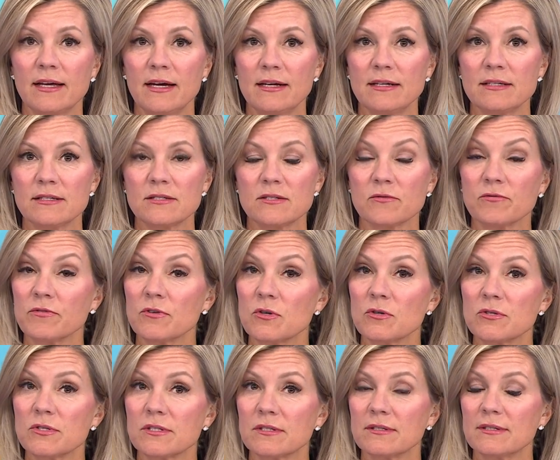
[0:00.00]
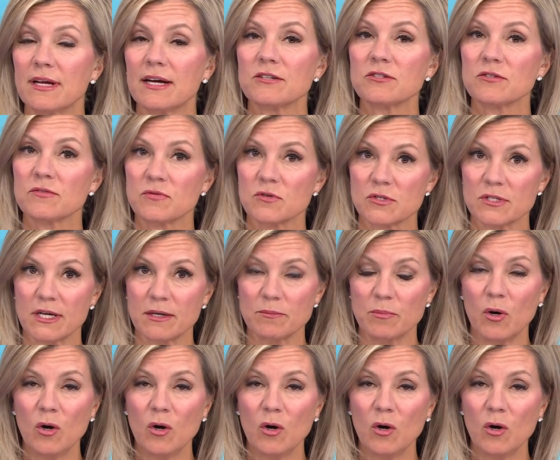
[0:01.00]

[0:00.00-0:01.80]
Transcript: that is a first not just for St.